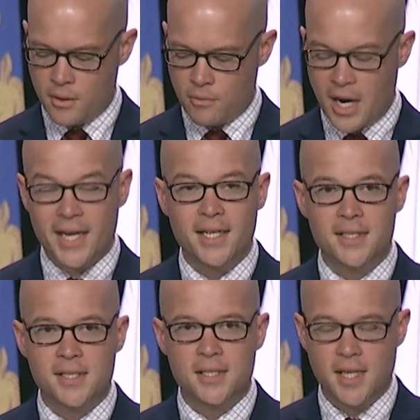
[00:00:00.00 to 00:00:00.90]
Rocky
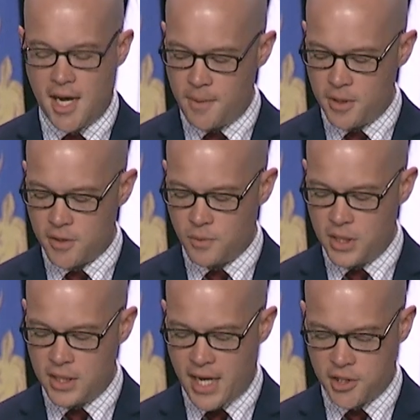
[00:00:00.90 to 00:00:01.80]
is synonymous with
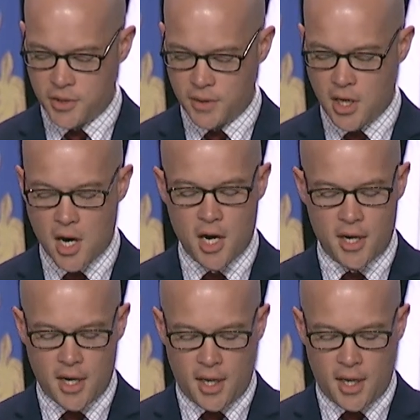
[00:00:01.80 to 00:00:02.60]
the National Guard,